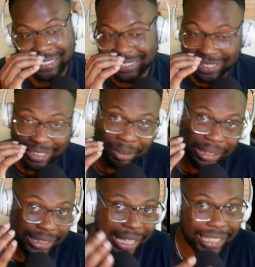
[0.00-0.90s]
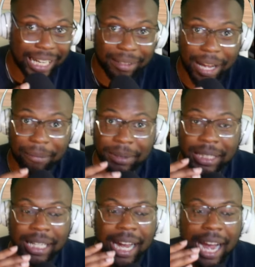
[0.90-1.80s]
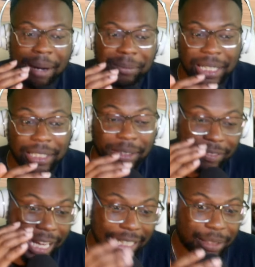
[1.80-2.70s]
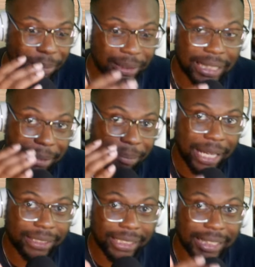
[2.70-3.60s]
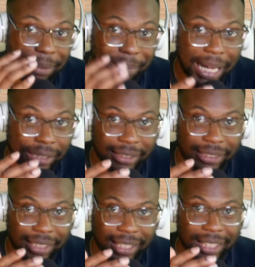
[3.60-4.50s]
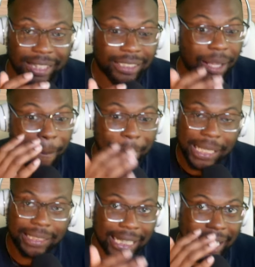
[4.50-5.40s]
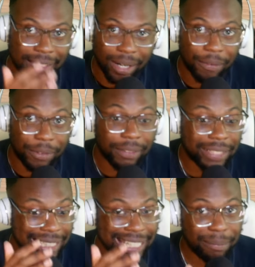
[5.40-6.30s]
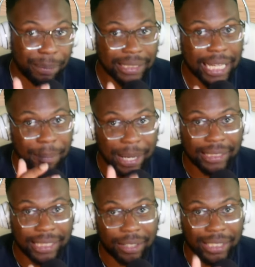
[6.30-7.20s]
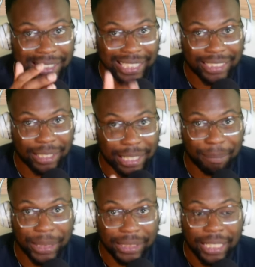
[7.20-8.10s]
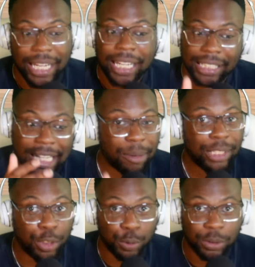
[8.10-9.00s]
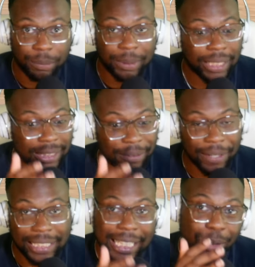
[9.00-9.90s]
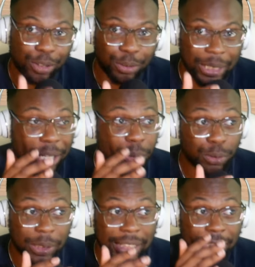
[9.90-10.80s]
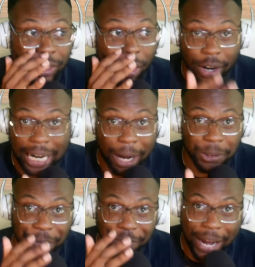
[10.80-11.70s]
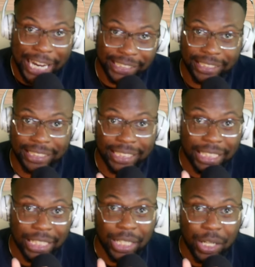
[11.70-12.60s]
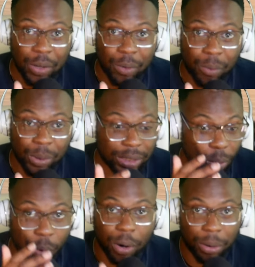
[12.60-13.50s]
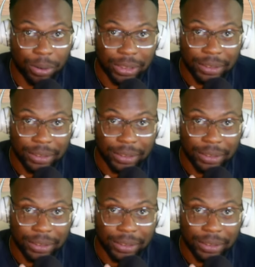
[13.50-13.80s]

The USA. I, I'm. I'm telling you, if they didn't put their best, this their best. This the best they got to offer. If they didn't put their best out in this Olympics, they would lose because the fact they going through, they going through these doghouse fights with the world